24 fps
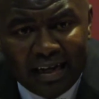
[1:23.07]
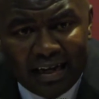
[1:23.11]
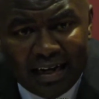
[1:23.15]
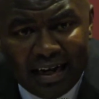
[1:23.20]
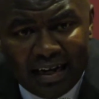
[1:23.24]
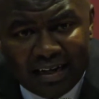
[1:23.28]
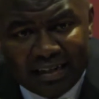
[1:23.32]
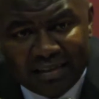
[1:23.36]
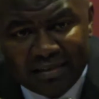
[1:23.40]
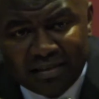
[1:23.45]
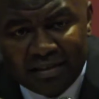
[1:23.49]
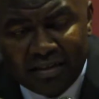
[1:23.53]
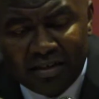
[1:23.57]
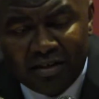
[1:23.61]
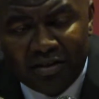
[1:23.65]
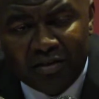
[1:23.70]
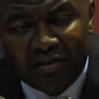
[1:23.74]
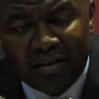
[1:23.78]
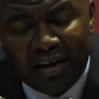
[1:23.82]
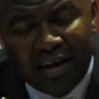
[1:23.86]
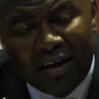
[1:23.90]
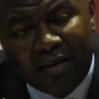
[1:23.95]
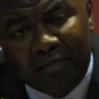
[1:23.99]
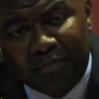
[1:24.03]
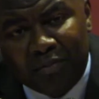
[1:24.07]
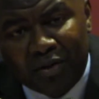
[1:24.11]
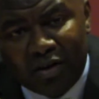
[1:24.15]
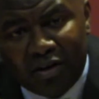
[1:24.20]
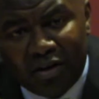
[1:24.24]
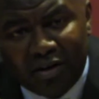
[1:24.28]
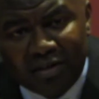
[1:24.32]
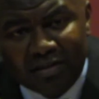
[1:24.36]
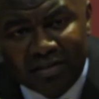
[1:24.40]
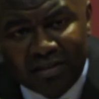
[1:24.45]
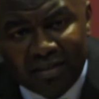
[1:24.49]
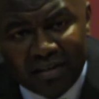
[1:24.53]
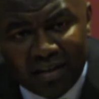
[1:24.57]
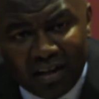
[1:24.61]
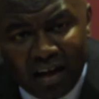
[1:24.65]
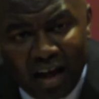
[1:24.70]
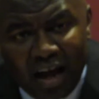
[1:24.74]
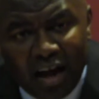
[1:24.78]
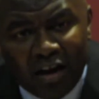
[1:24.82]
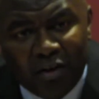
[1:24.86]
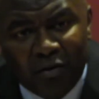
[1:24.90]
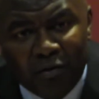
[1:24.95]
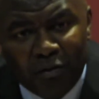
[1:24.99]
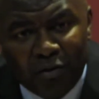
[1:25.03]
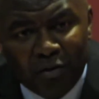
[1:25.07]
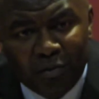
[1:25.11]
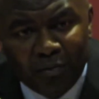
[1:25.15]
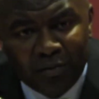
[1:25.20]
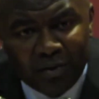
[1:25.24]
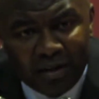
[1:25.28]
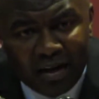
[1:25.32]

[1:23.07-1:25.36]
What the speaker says: and I can tell that because in the locker room,